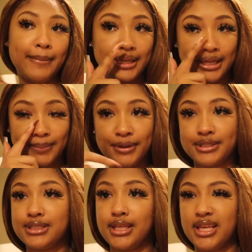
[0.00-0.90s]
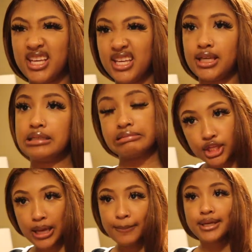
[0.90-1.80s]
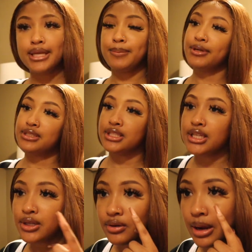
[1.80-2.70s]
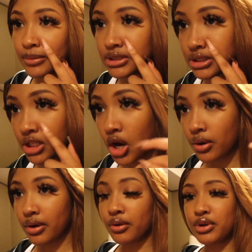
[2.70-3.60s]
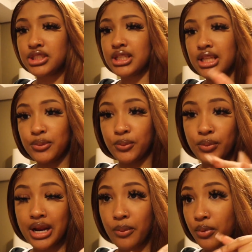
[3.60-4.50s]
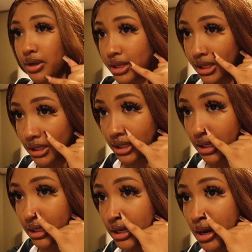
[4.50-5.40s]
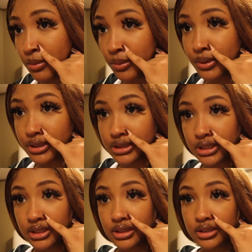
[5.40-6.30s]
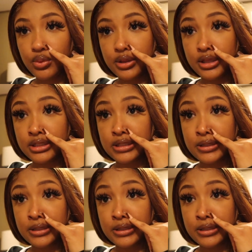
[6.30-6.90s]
I'm gonna get it pierced again. Either I'm gonna get it pierced again, or I'm gonna just go originally with what I wanted and get a double piercing on this